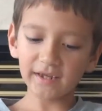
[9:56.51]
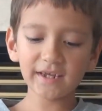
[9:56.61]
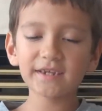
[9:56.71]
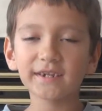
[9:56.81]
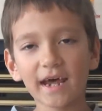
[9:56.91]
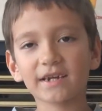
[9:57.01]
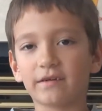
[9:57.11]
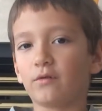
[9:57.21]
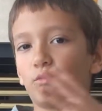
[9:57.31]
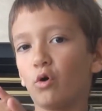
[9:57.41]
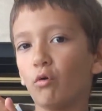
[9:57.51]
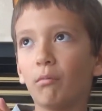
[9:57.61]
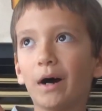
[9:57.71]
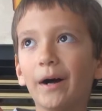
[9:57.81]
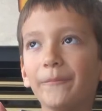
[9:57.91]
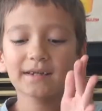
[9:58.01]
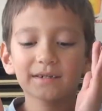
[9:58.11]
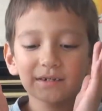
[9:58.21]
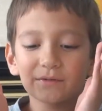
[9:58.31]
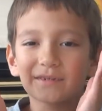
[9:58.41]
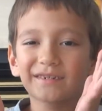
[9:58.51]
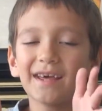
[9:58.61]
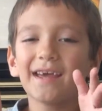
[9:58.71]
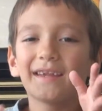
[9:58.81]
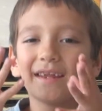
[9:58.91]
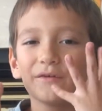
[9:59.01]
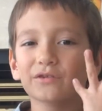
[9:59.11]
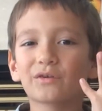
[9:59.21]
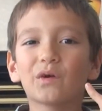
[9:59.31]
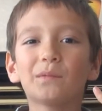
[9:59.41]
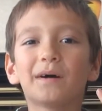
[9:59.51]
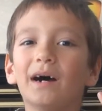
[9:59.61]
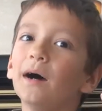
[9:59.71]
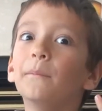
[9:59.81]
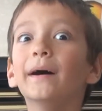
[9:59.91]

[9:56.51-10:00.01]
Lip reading: he's actually a robot. So Zane, he was a robot,